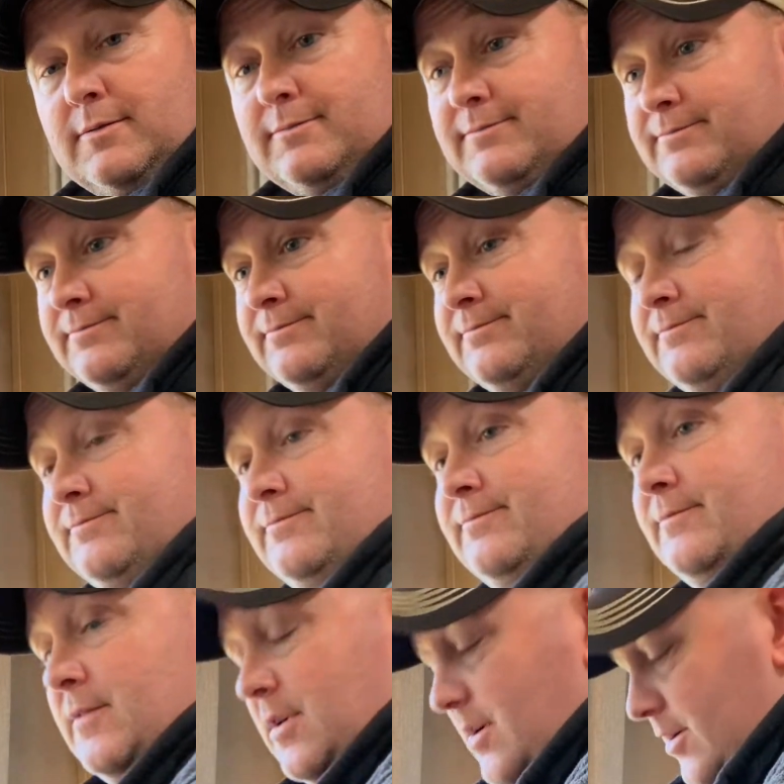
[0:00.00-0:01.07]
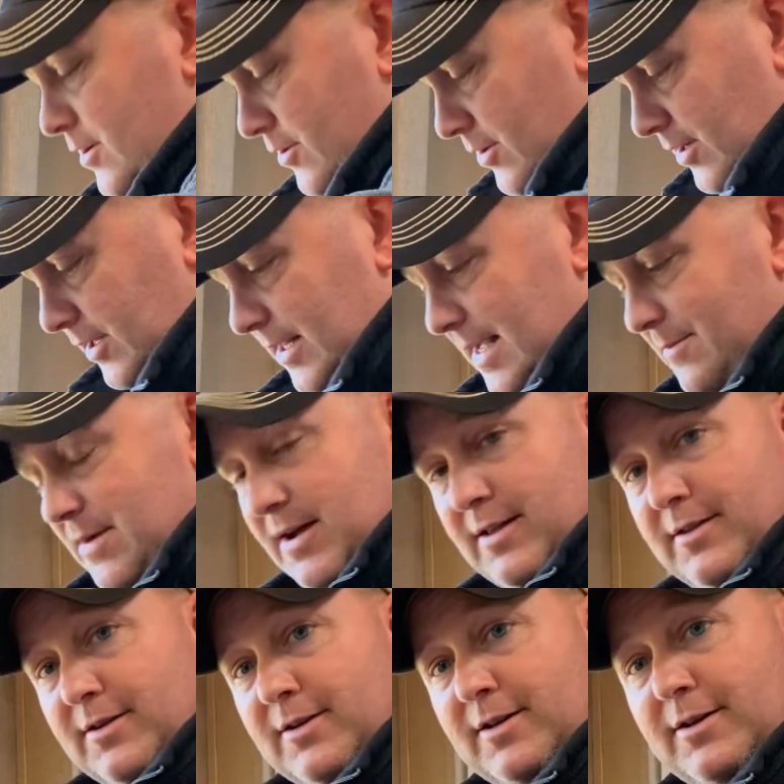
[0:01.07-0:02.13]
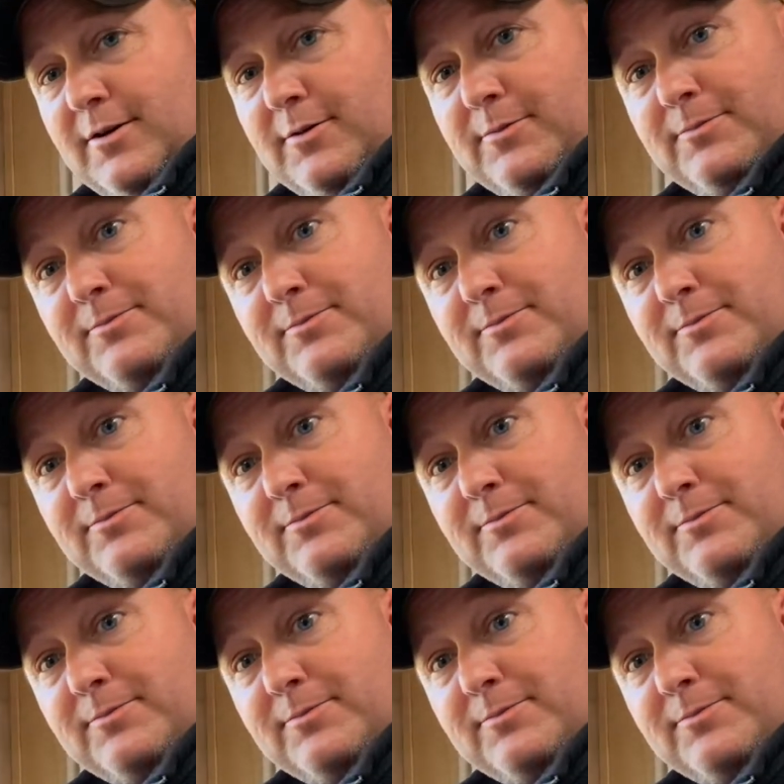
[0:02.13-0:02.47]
Mm-hmm. Are you going to climb out of there and help?